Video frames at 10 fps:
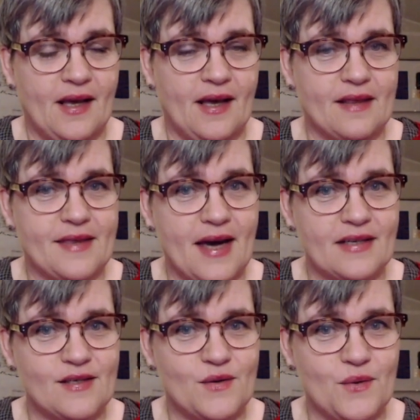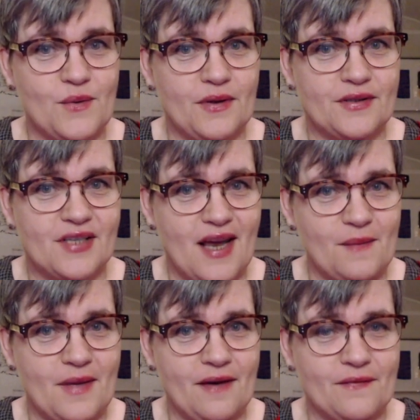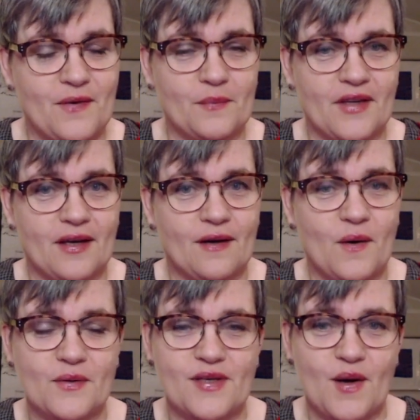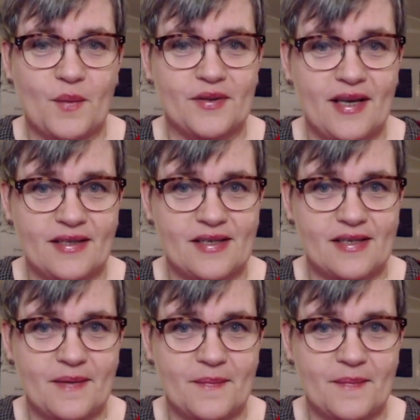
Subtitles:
And thanks to Jamie from the Cozy Up Knits.